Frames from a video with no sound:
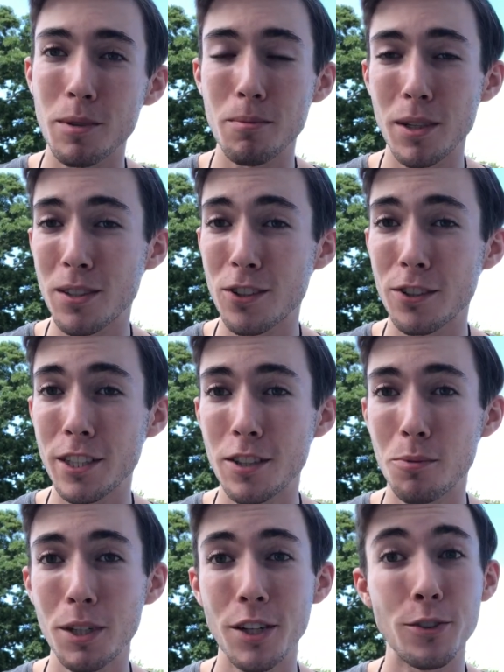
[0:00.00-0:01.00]
and mystery
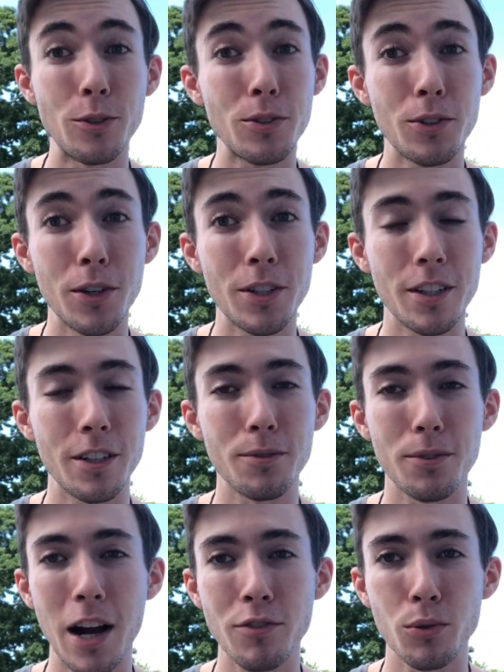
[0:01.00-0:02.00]
to be understood and
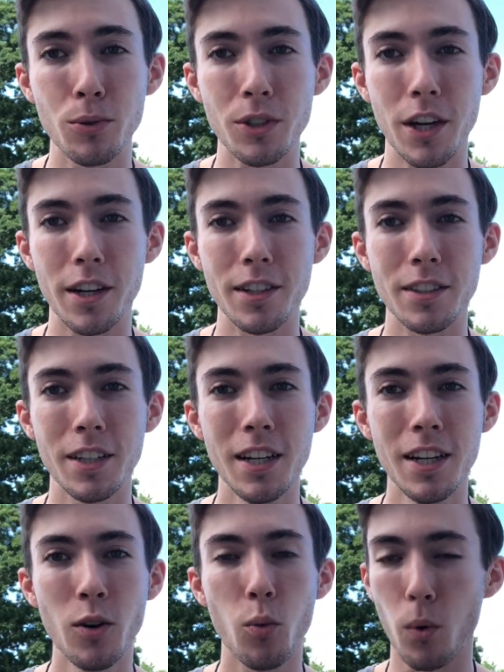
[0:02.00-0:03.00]
unraveled and
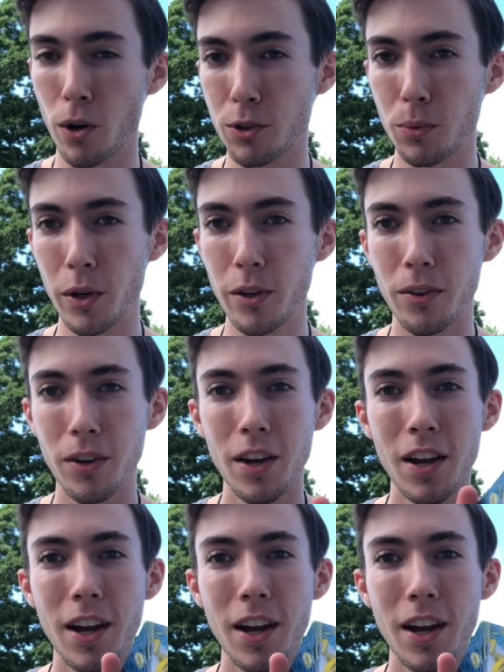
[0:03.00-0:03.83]
worked with.